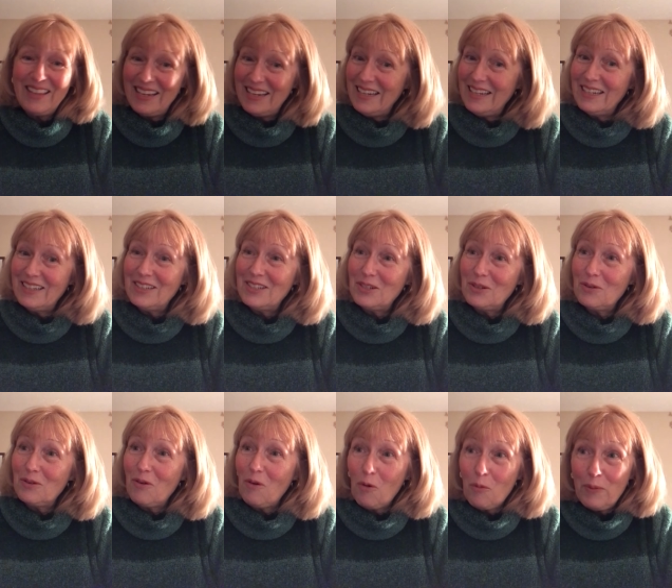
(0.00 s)
they needed
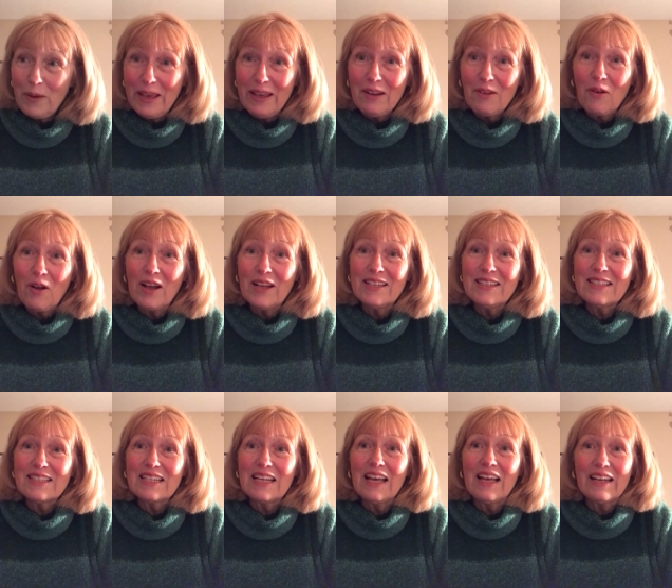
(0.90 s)
to obey
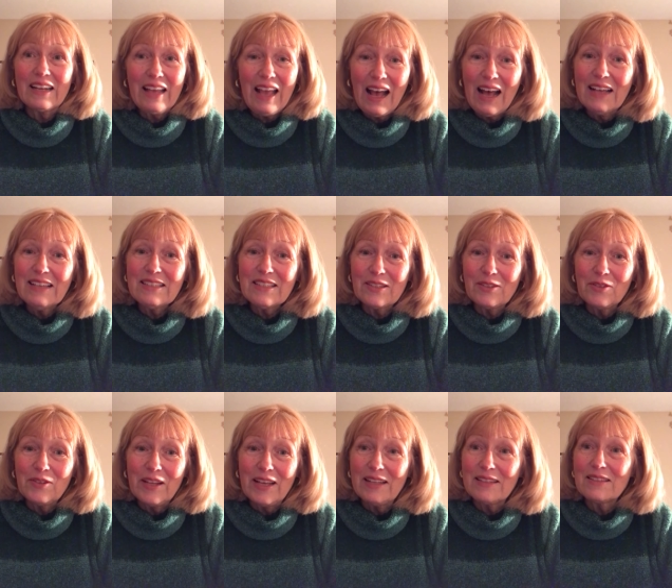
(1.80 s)
Christ and cast
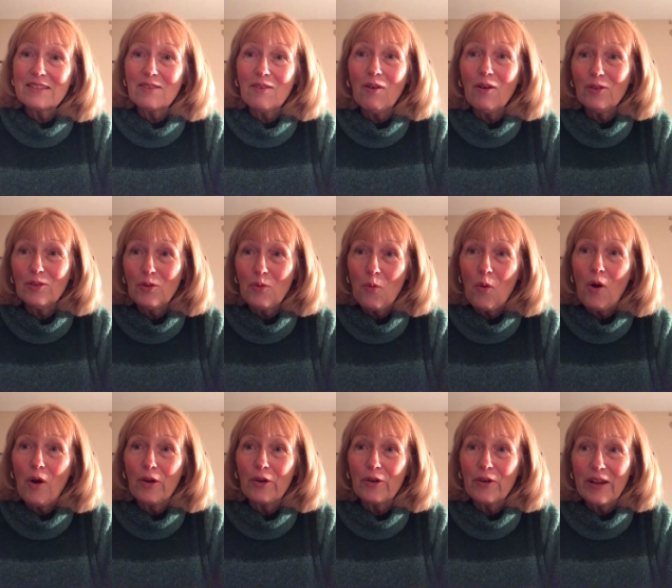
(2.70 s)
their nets on the
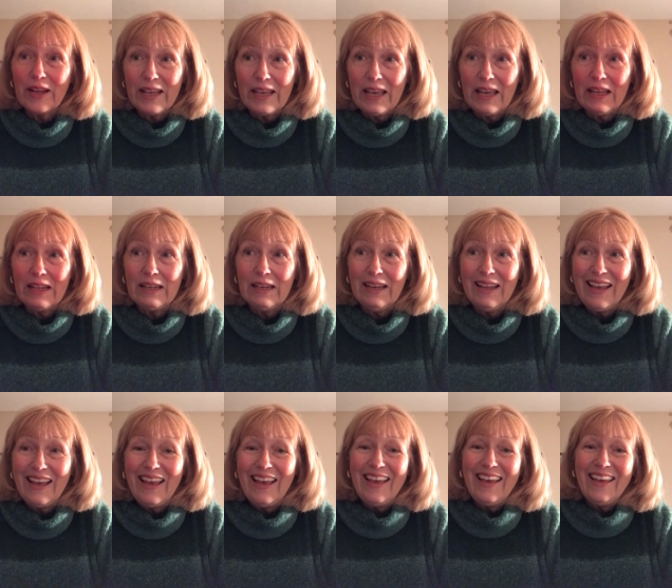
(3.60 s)
water again,
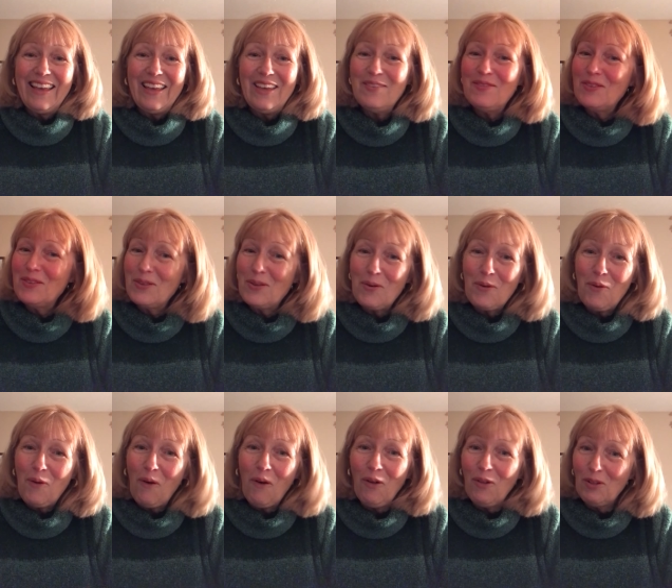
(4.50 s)
even
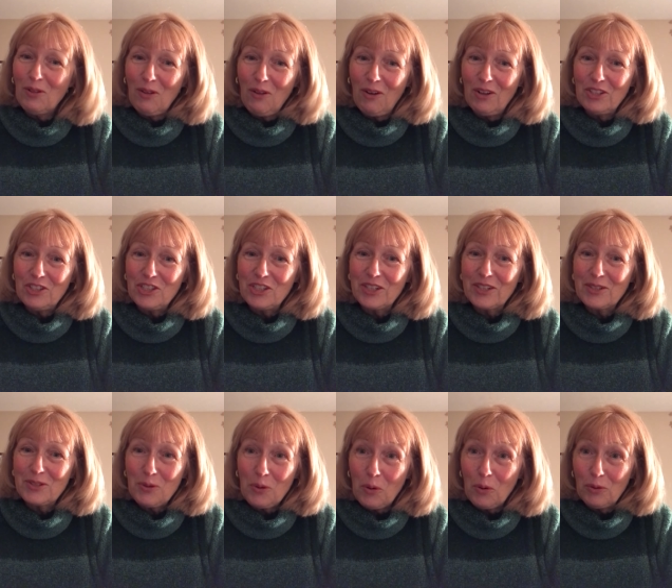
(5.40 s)
though all
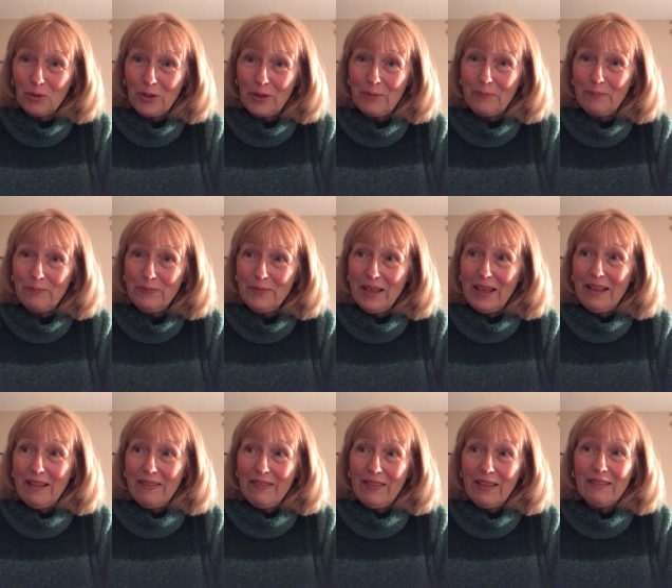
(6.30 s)
logic told them
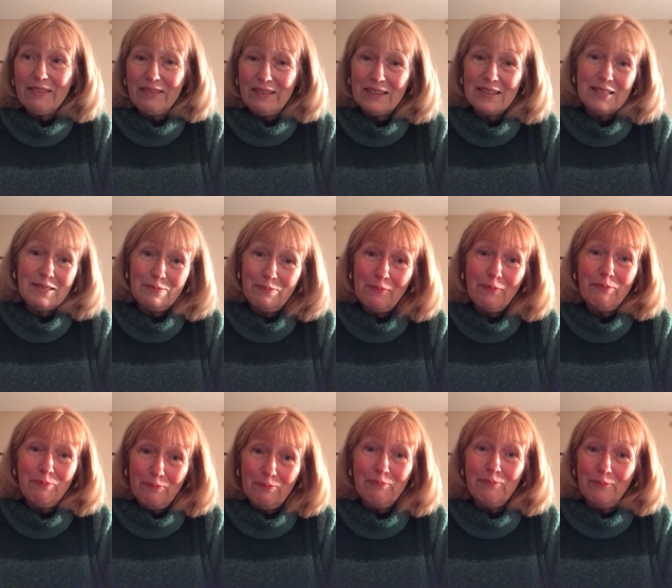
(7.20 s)
that this
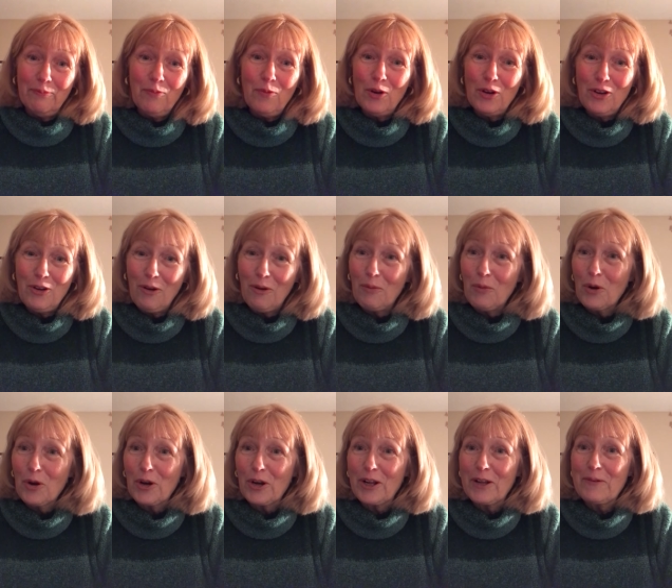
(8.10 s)
would not
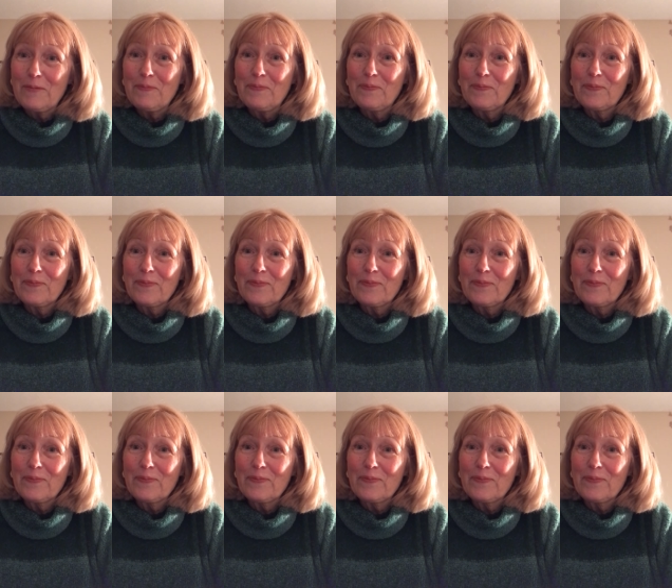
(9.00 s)
work.